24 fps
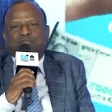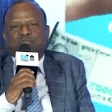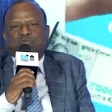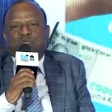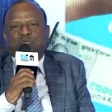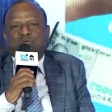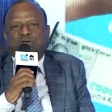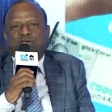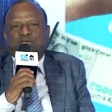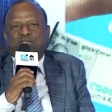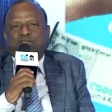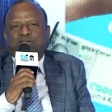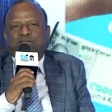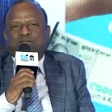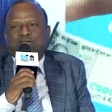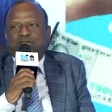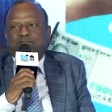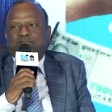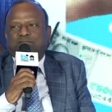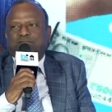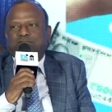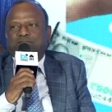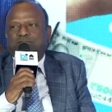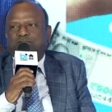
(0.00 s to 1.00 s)
mobile
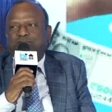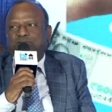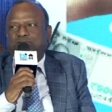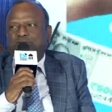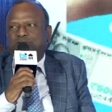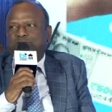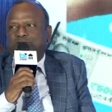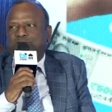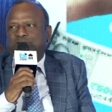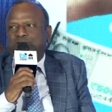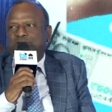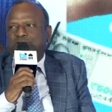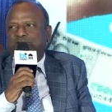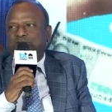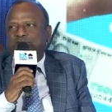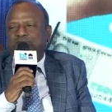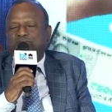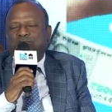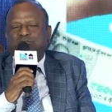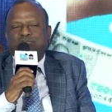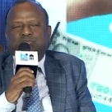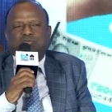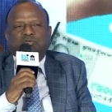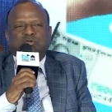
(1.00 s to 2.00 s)

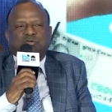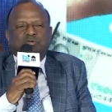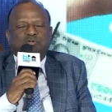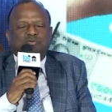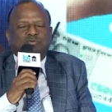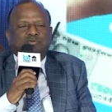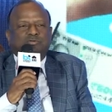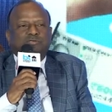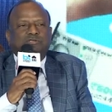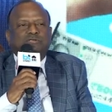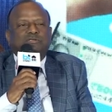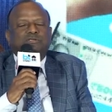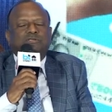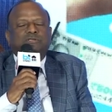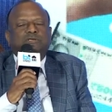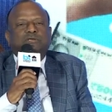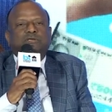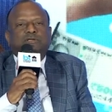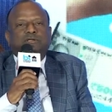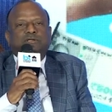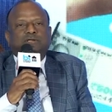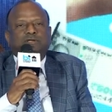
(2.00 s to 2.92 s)
is the solution.